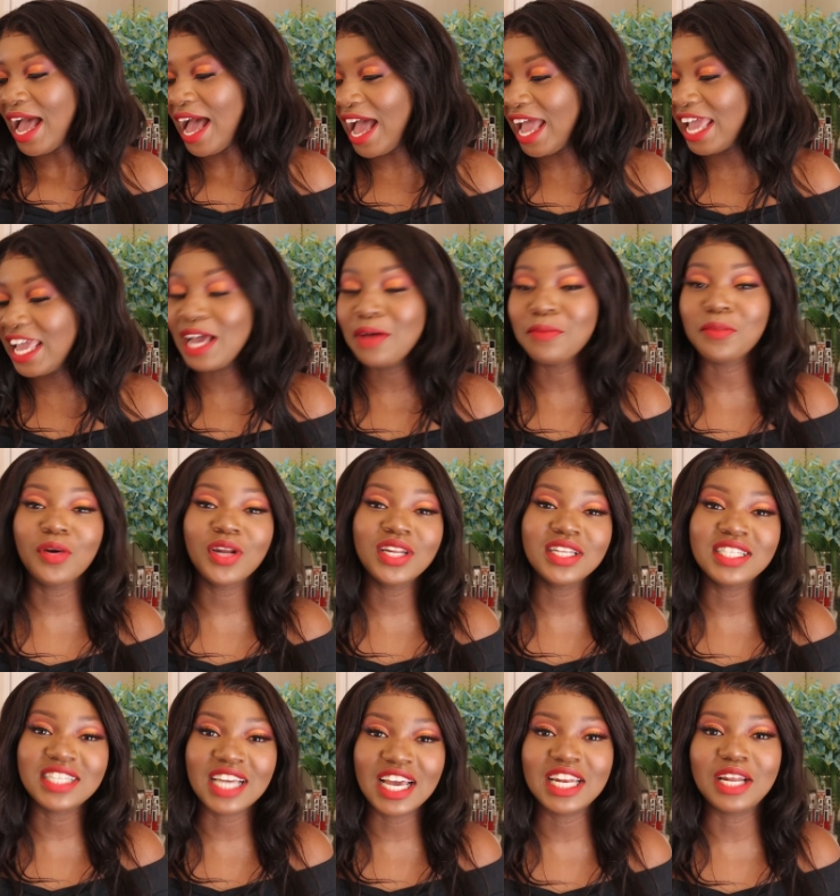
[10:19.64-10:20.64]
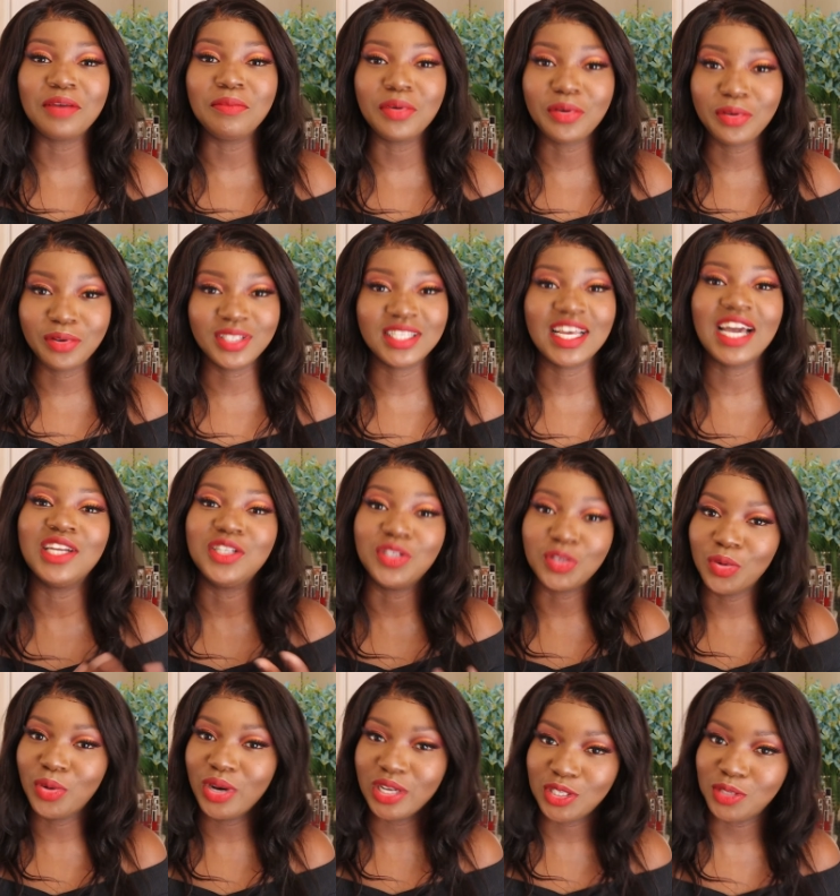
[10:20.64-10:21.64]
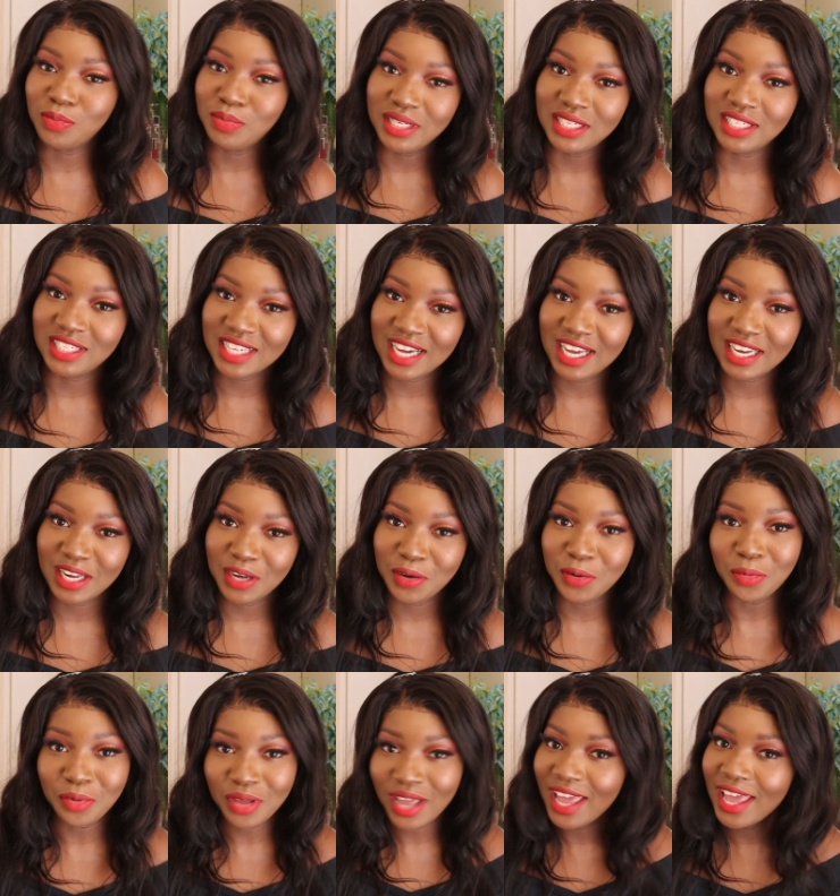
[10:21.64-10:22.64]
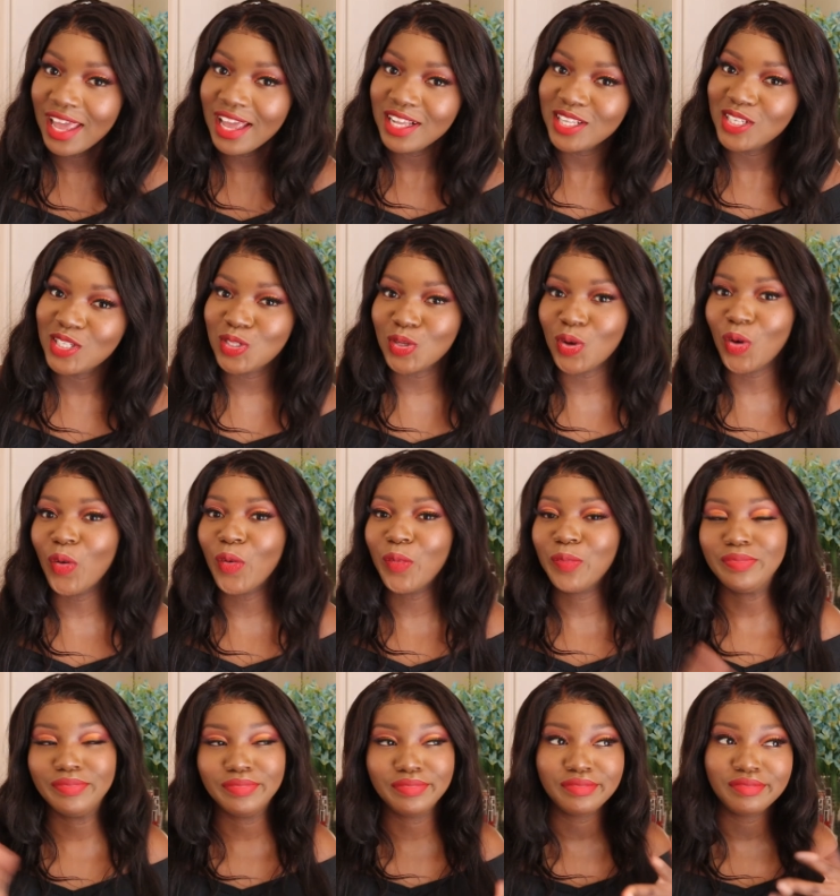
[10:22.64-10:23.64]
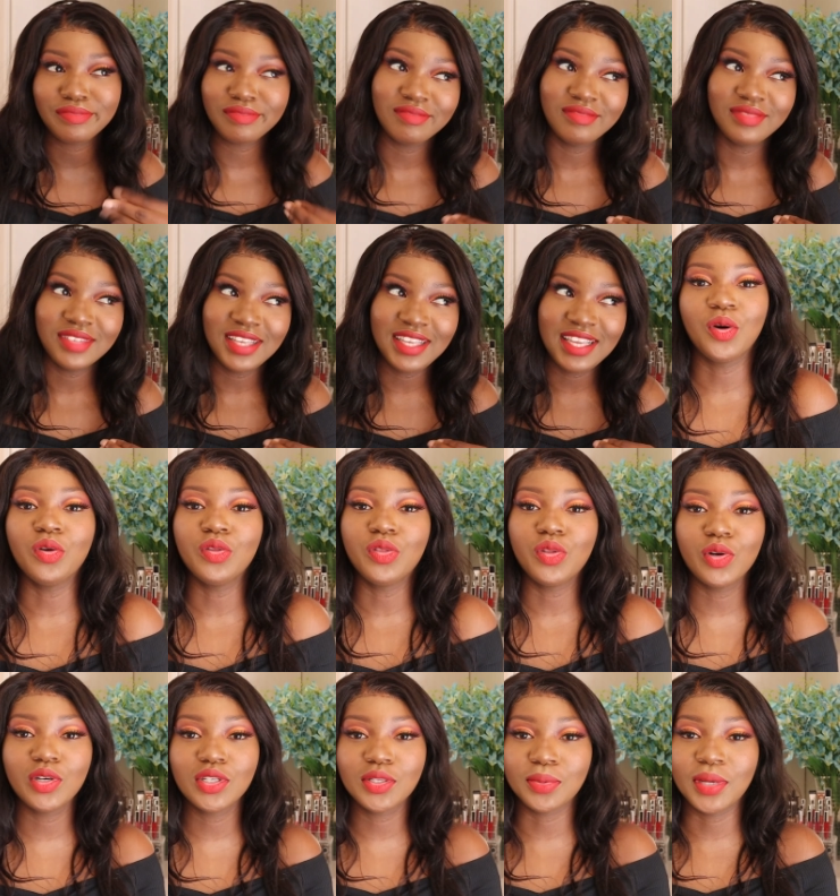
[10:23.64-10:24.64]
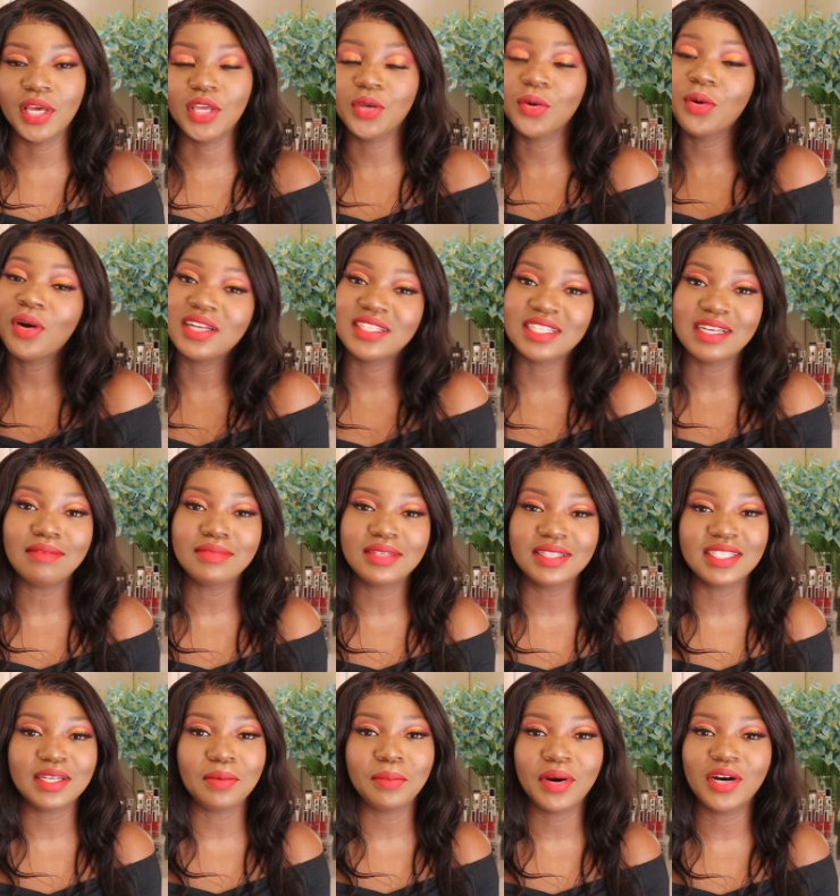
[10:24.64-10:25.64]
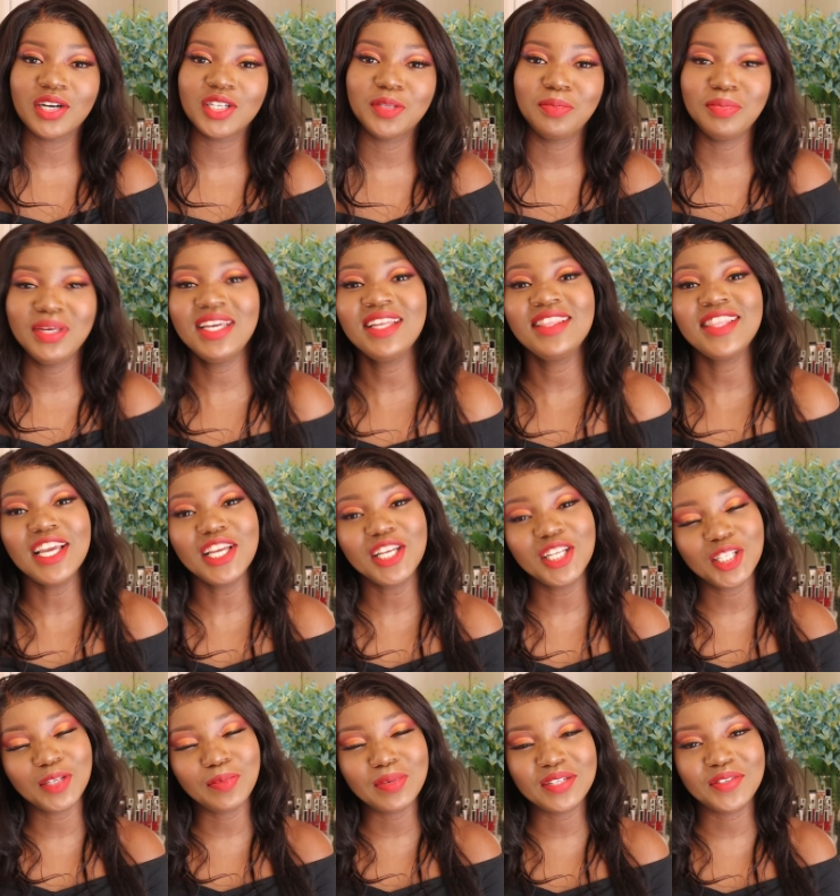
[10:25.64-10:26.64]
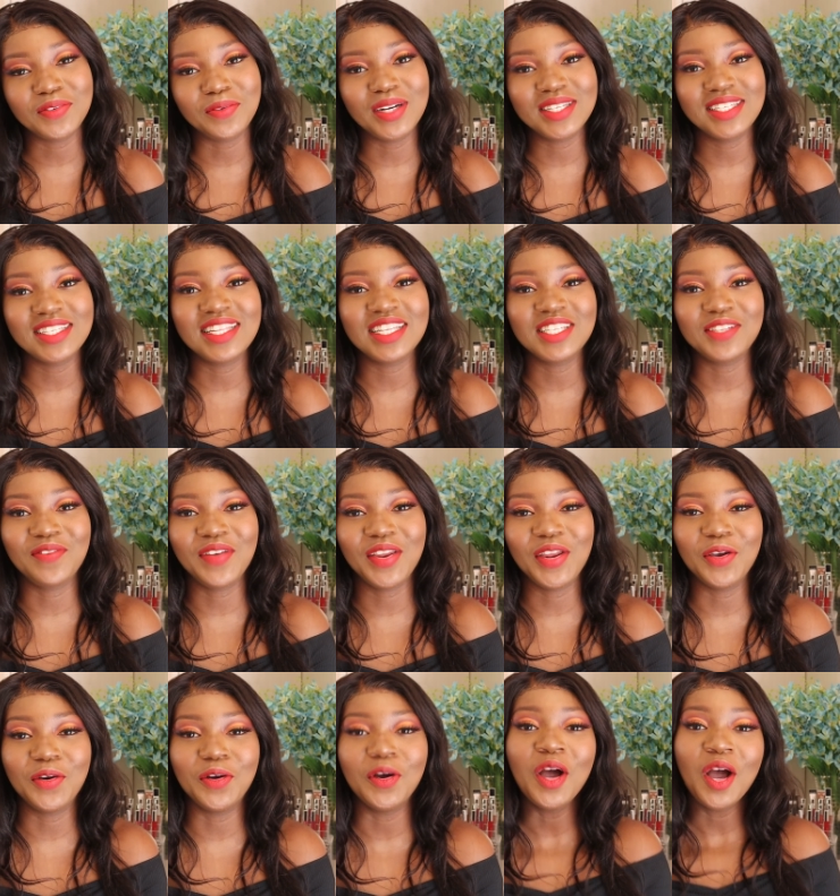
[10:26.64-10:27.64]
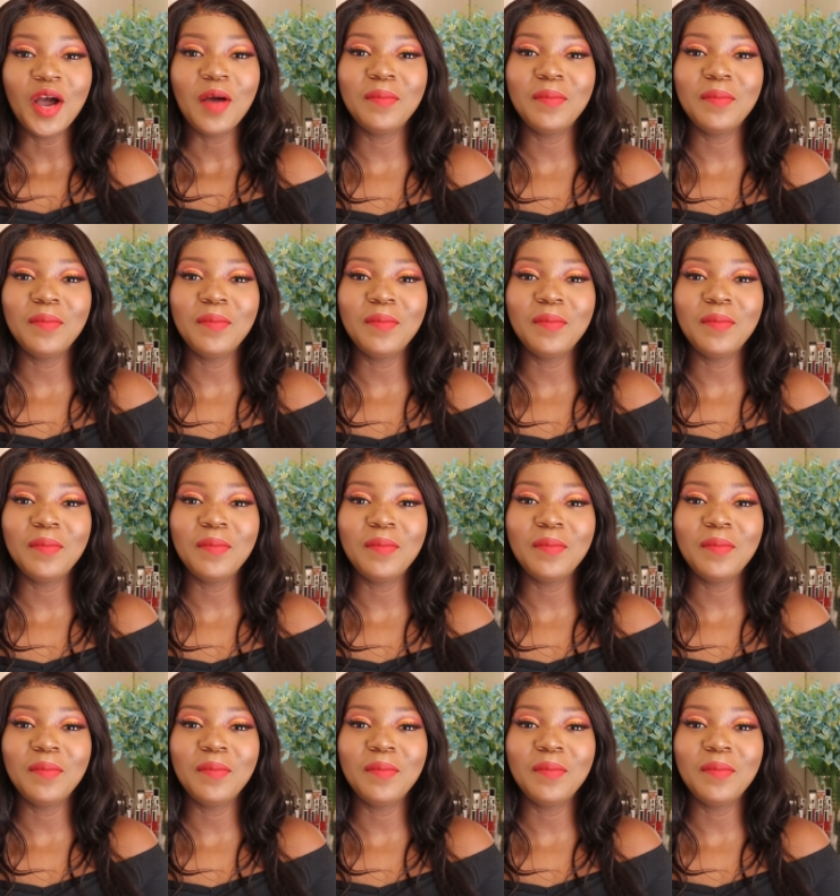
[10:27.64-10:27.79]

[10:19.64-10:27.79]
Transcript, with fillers: I am not in China because I don't want to be in China, okay? So so those were your assumptions about me. Thank you so much for watching this video.